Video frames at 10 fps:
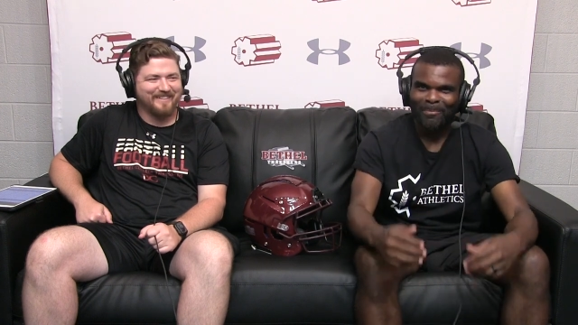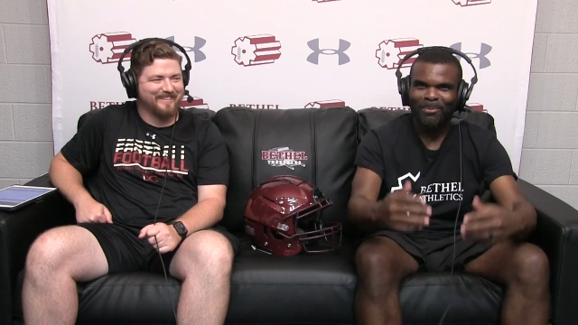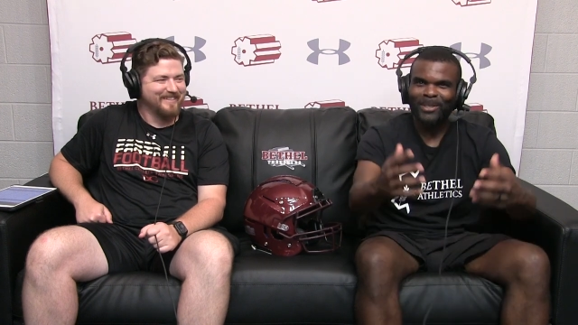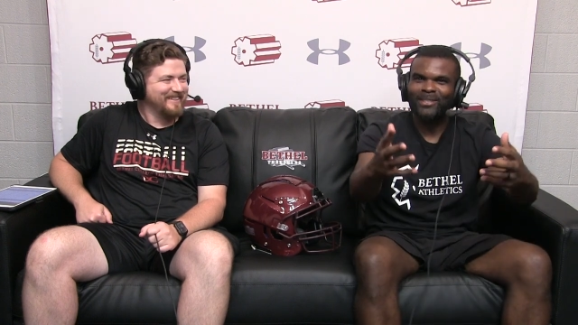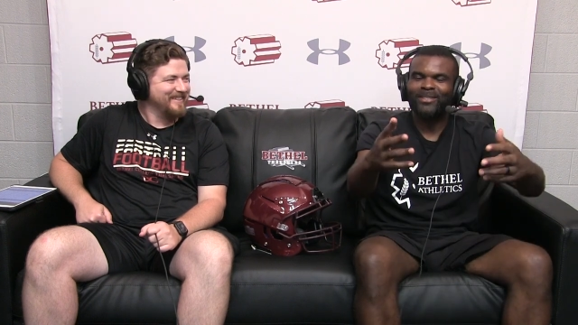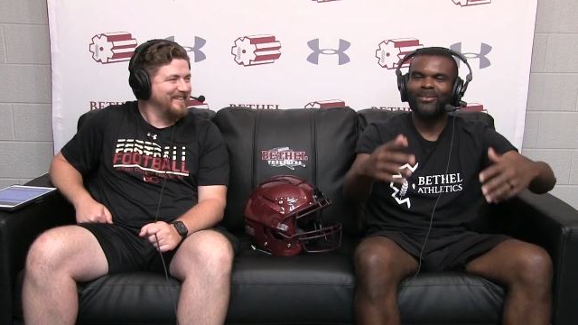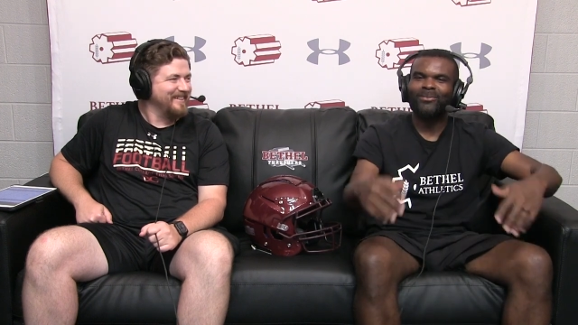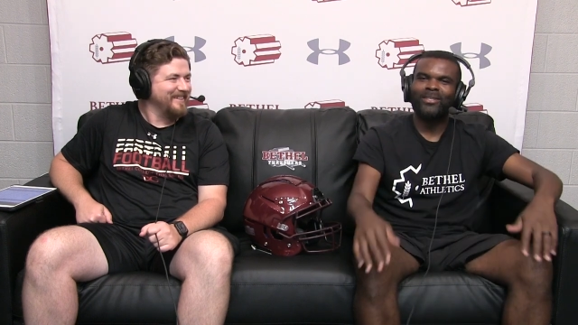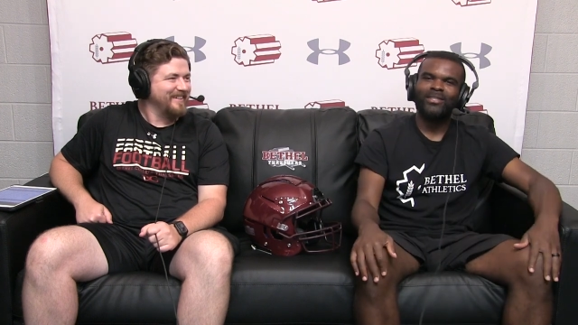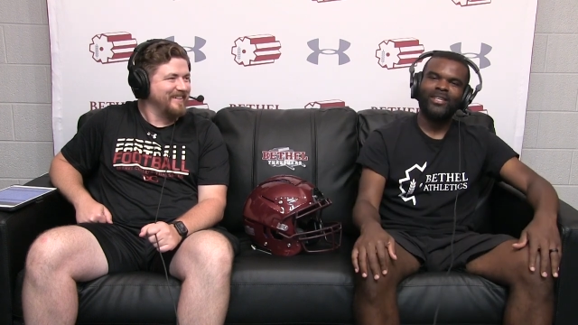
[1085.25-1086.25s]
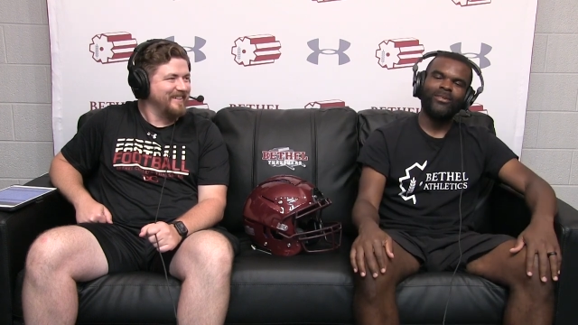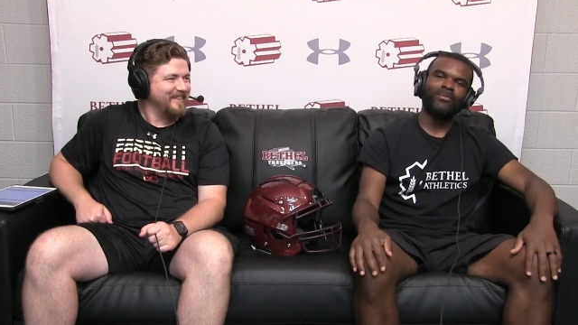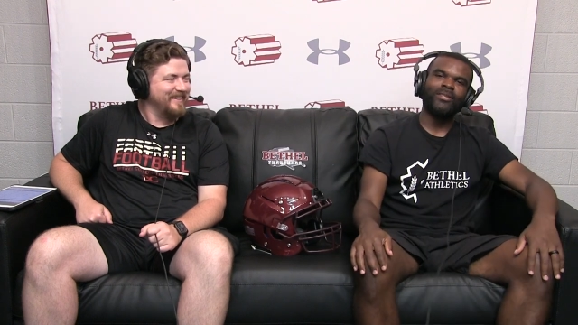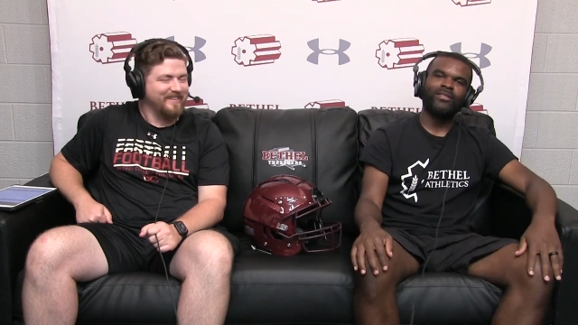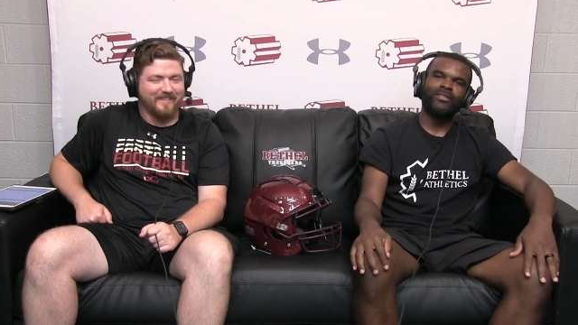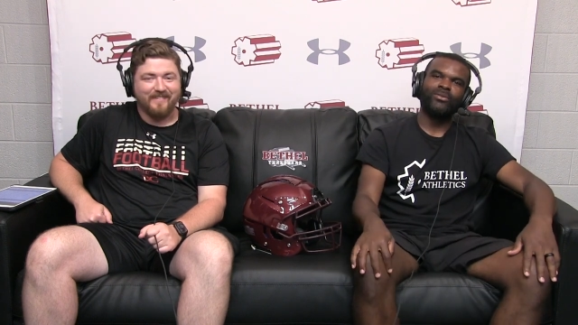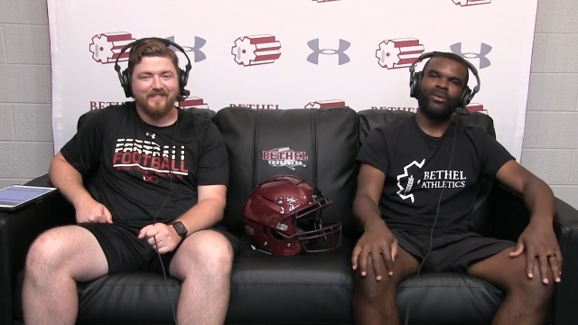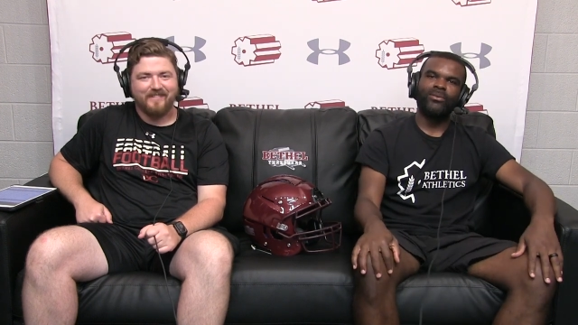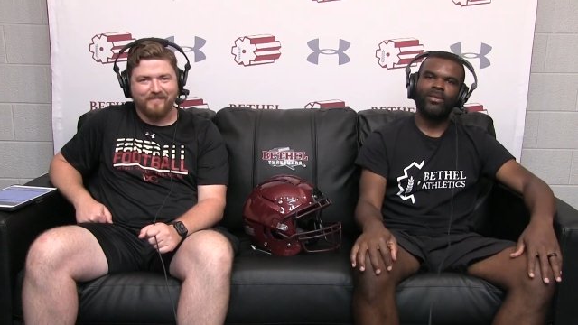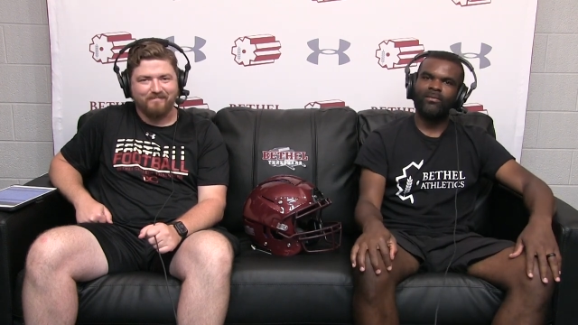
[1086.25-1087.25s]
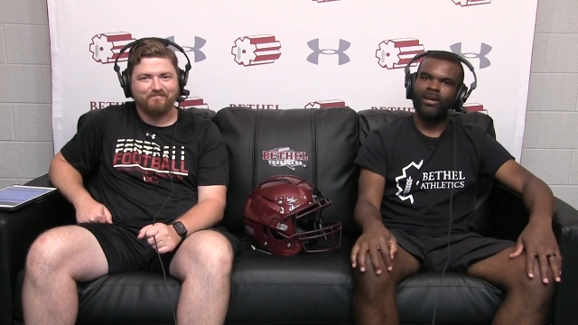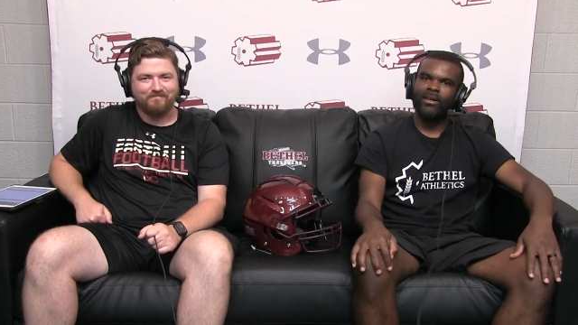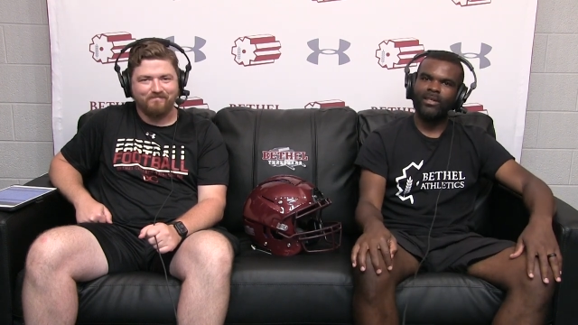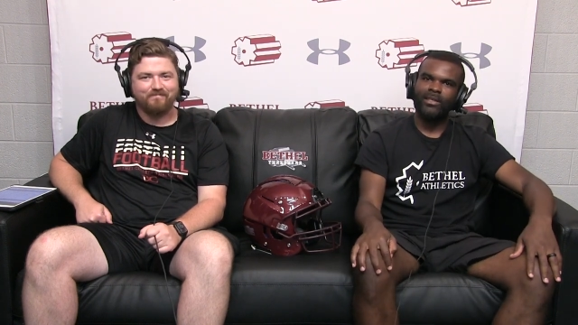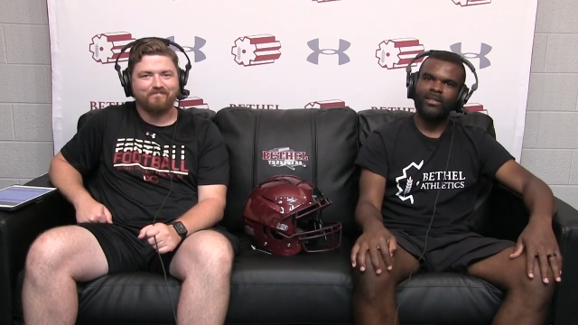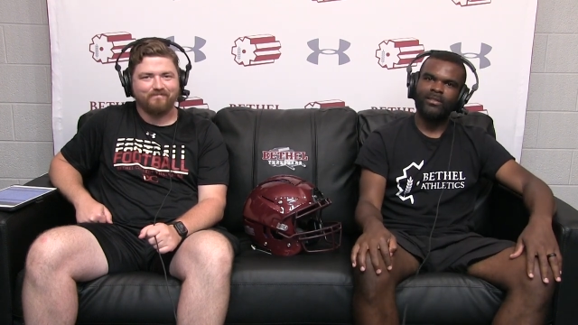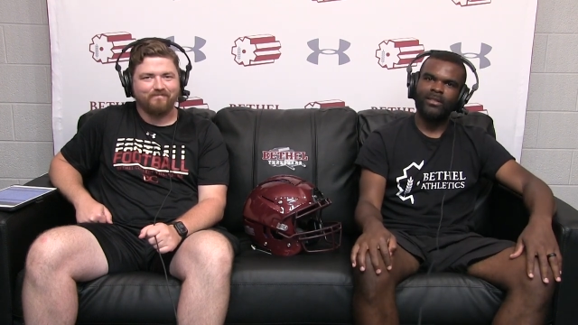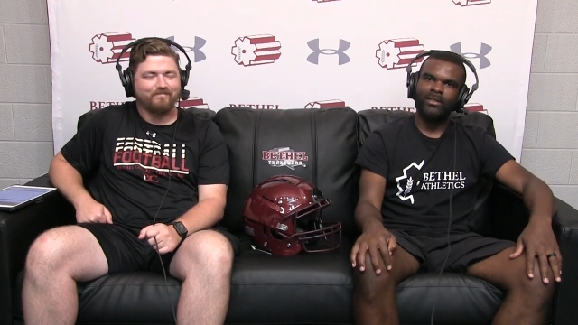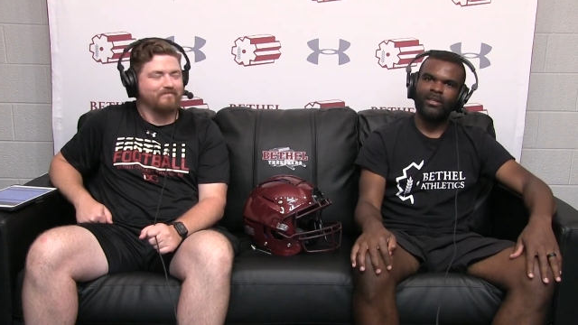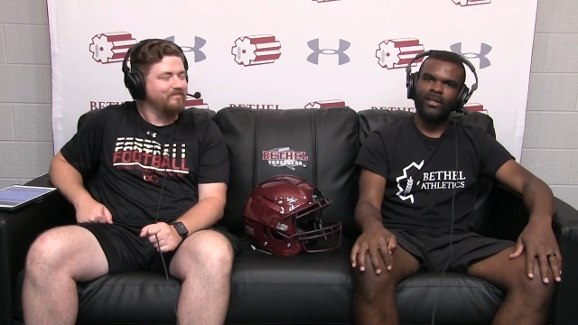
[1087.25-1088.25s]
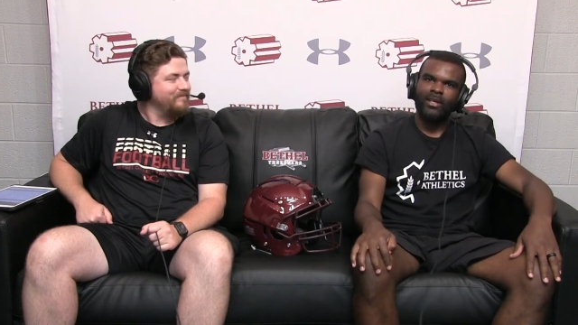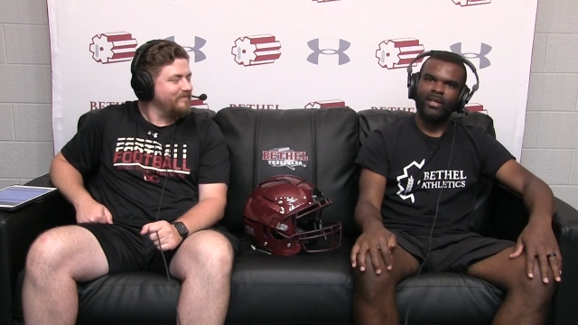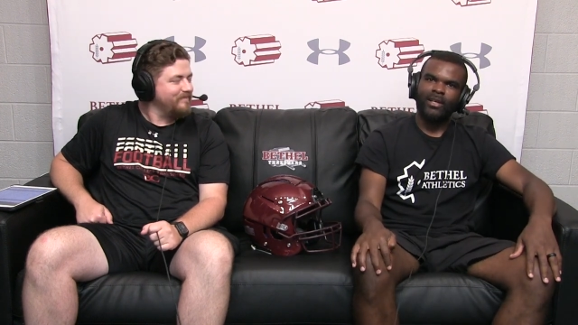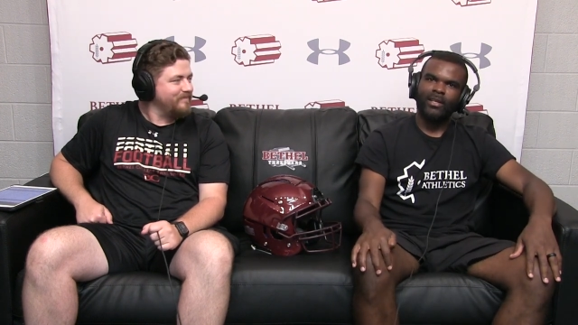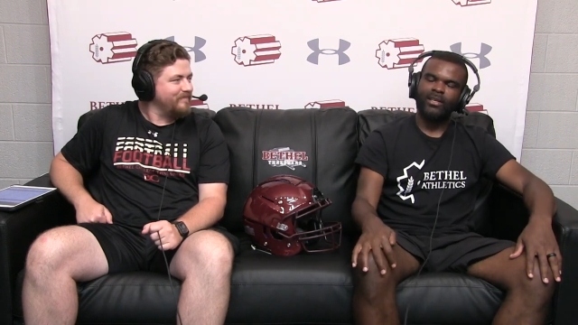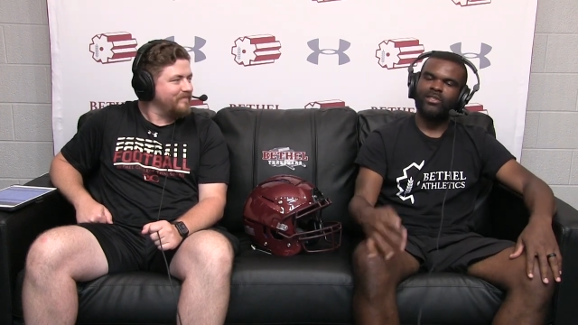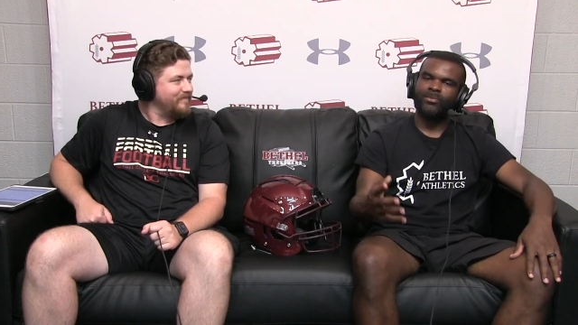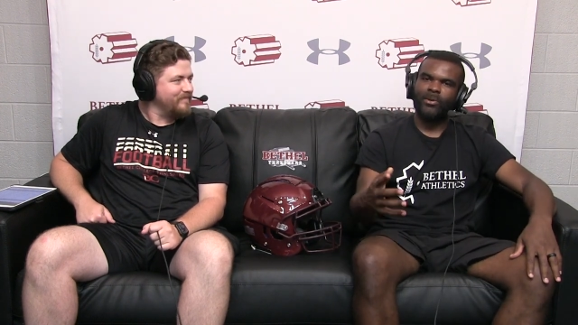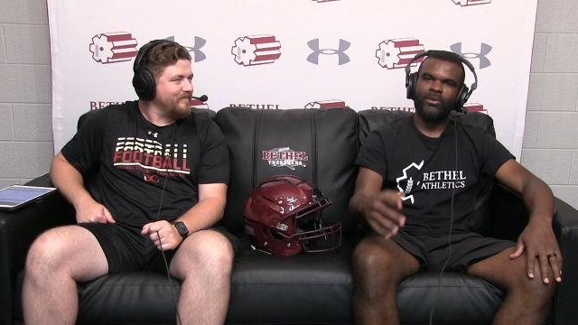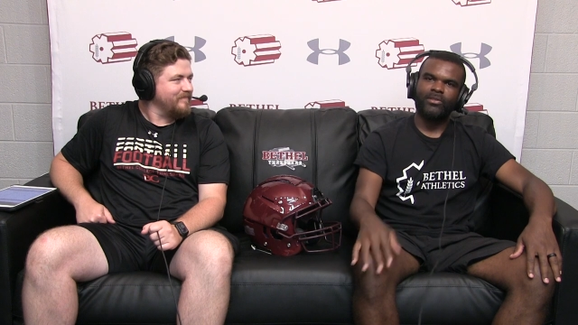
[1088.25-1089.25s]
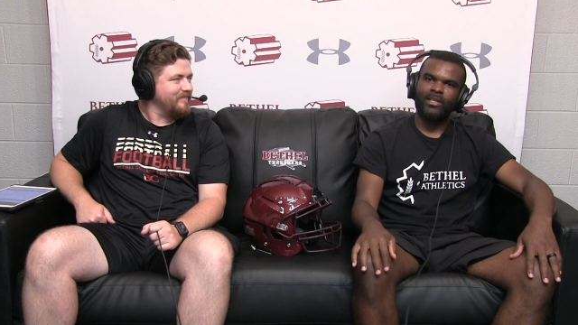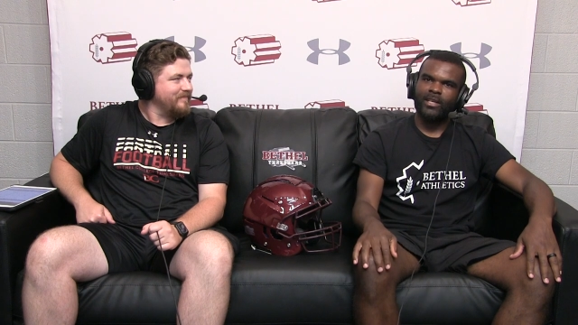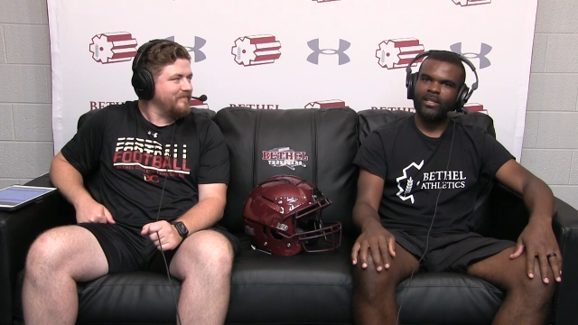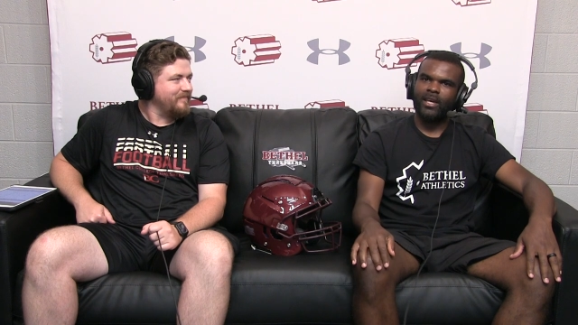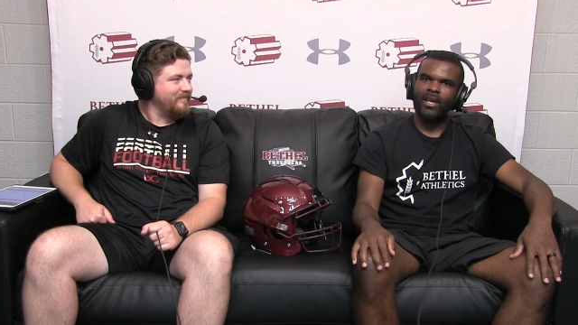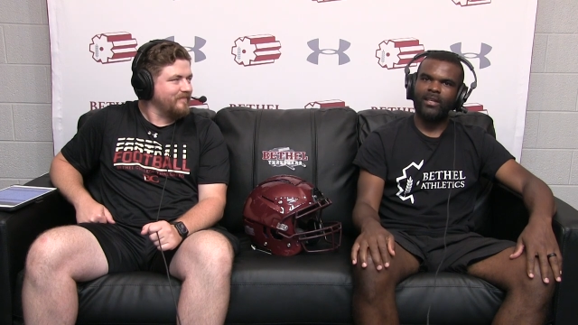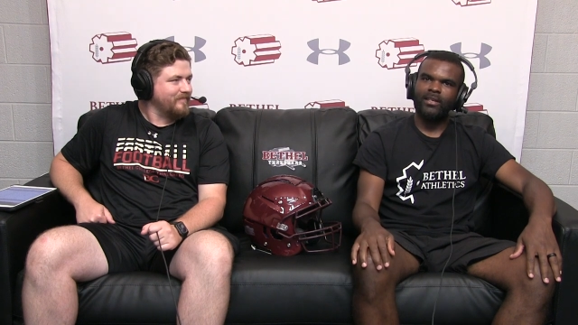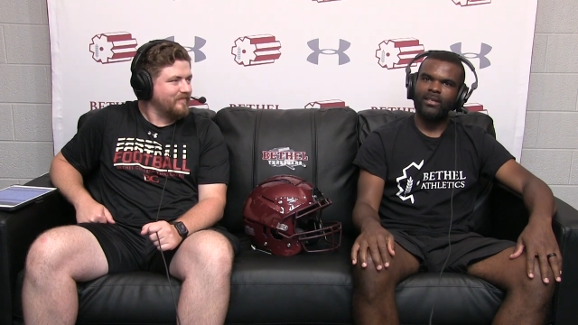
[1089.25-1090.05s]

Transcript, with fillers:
Speaker 1: please do because it helps us, you know, give our kids uh, an experience like that.